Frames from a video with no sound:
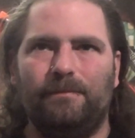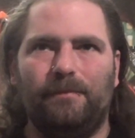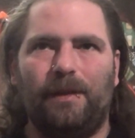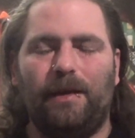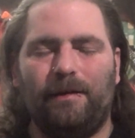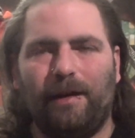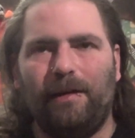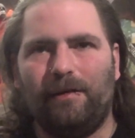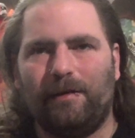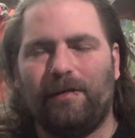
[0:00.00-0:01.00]
it
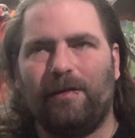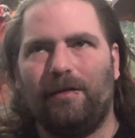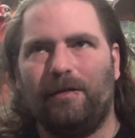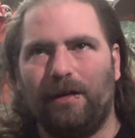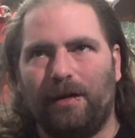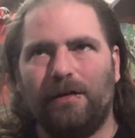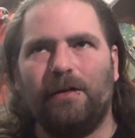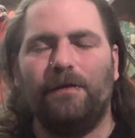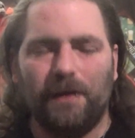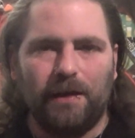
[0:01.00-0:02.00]
tastes darker
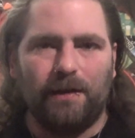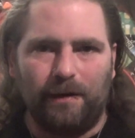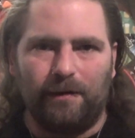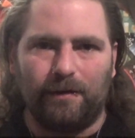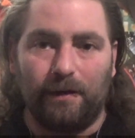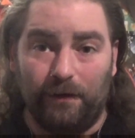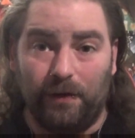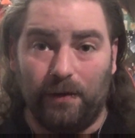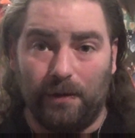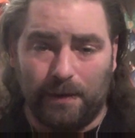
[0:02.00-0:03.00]
than it is, if you
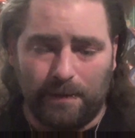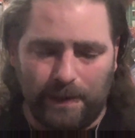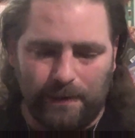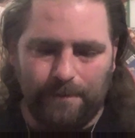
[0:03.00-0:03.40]
know what I mean.